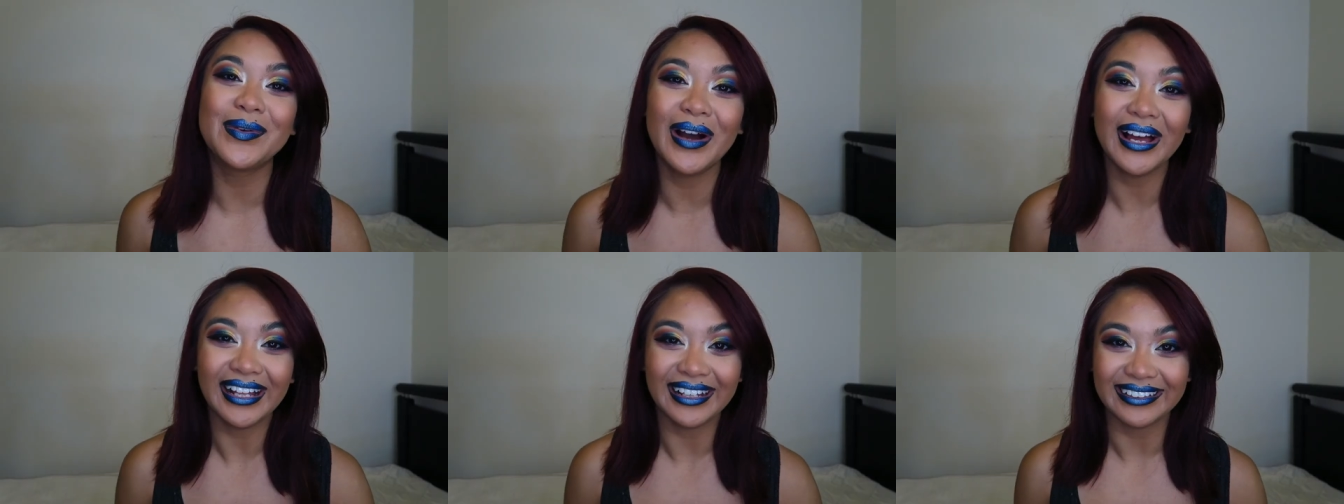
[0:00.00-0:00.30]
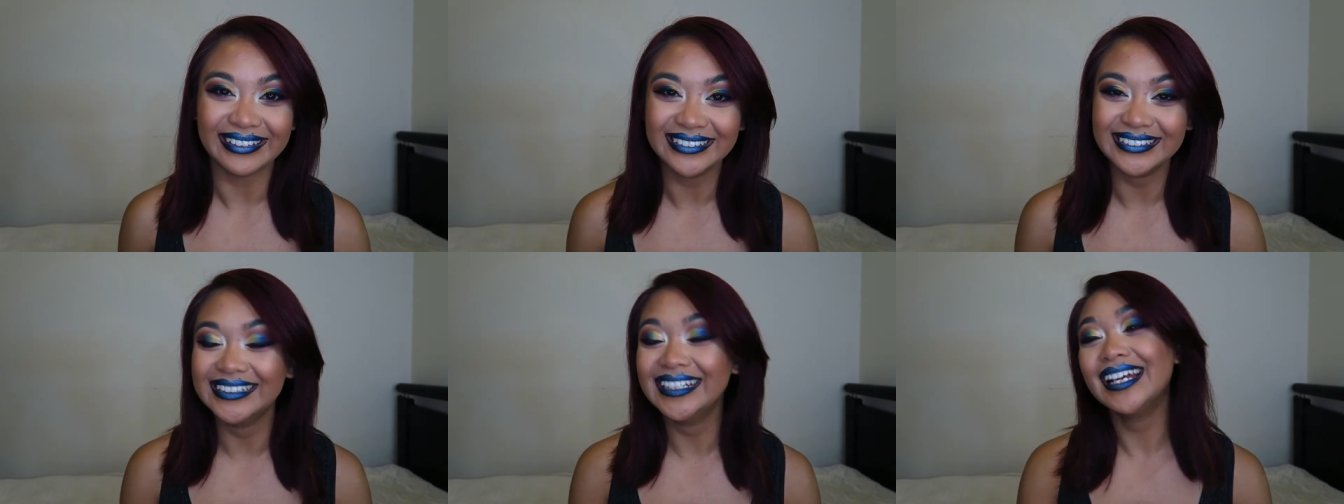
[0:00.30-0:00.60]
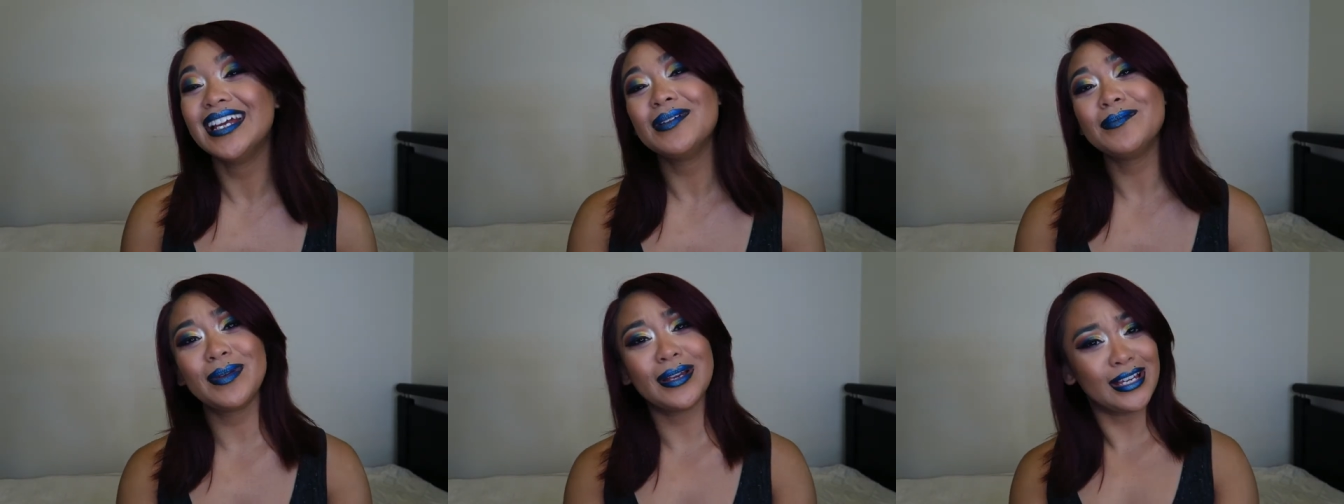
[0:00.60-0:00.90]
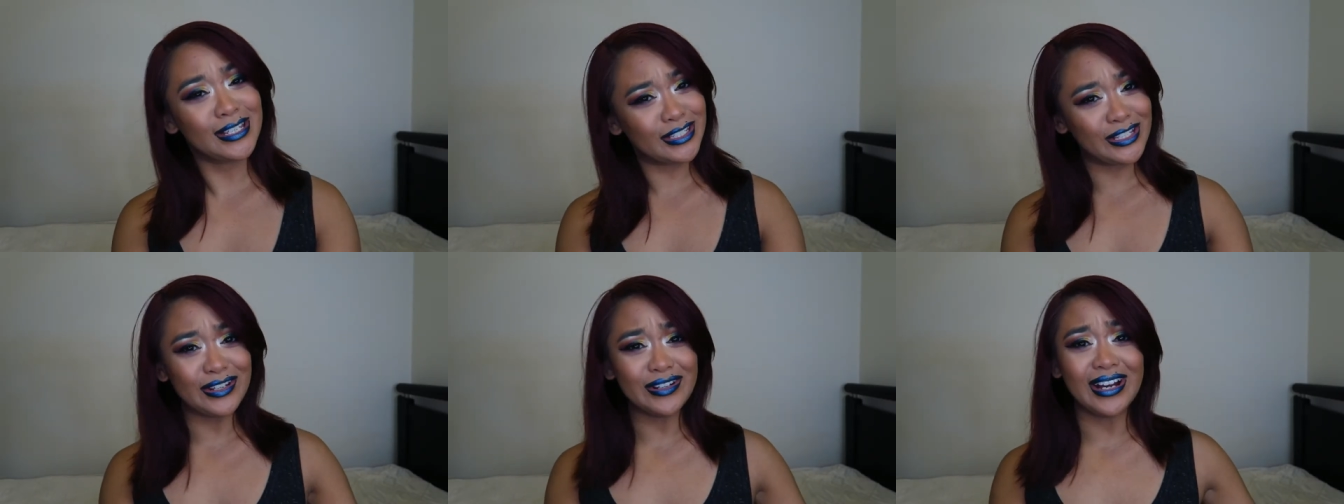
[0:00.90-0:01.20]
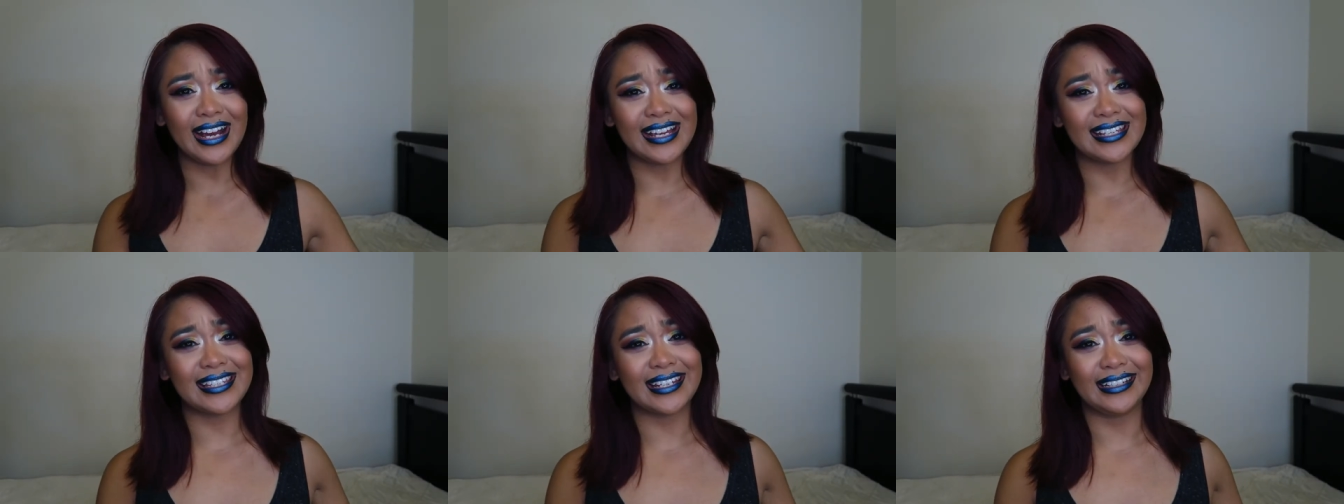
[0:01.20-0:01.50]
Well, because you
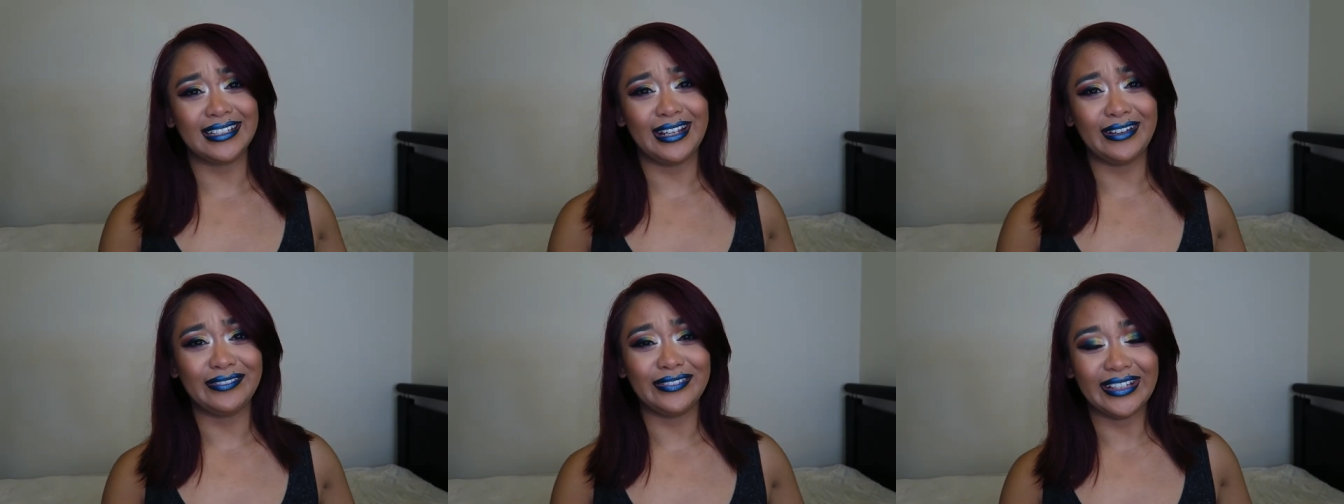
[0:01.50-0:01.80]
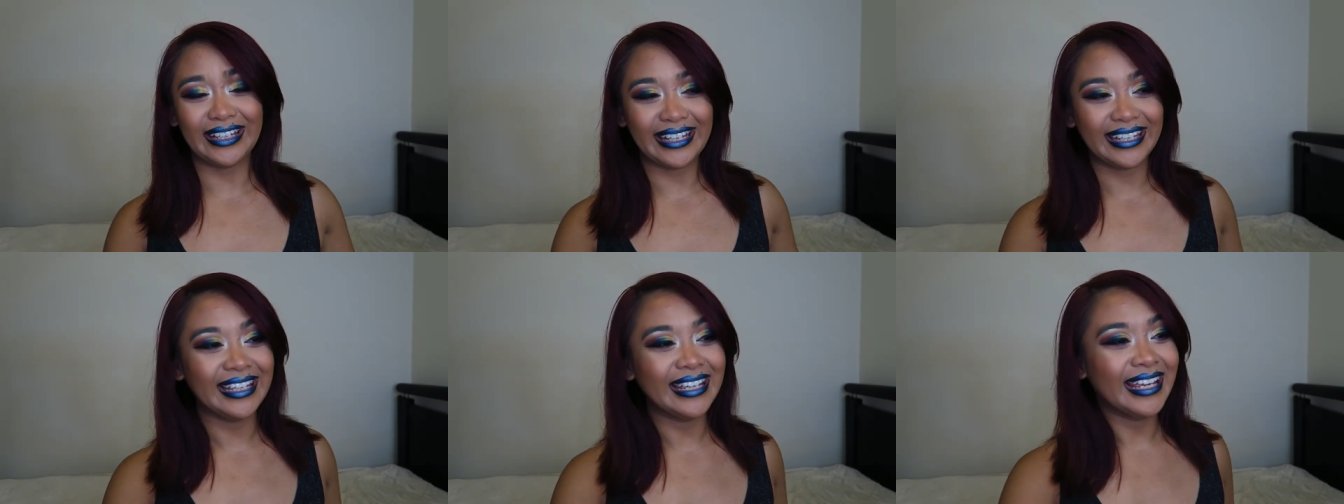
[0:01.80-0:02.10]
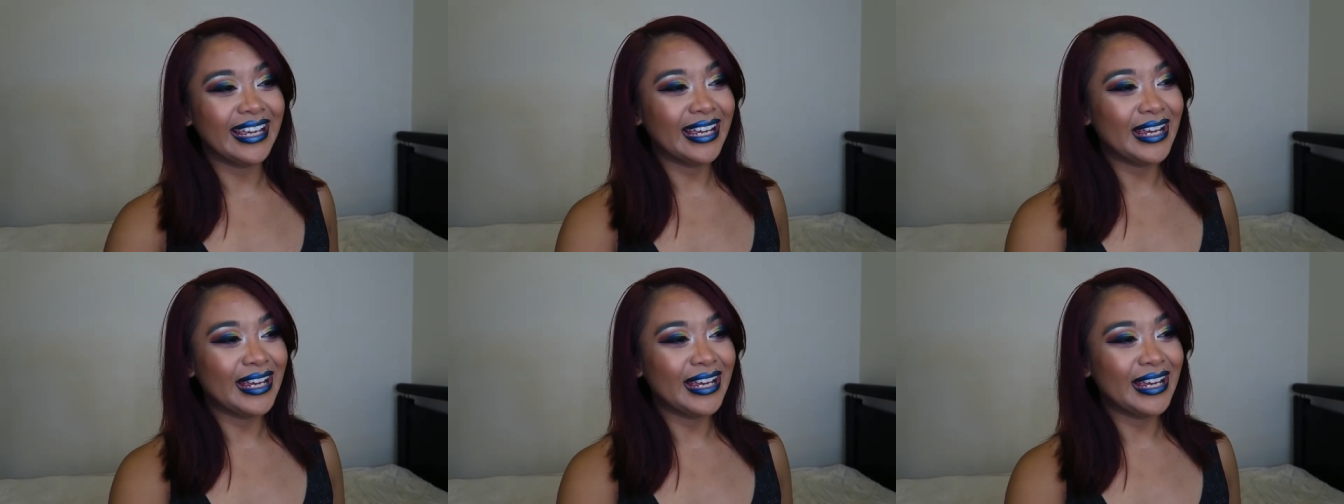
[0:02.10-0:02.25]
guys are lovely.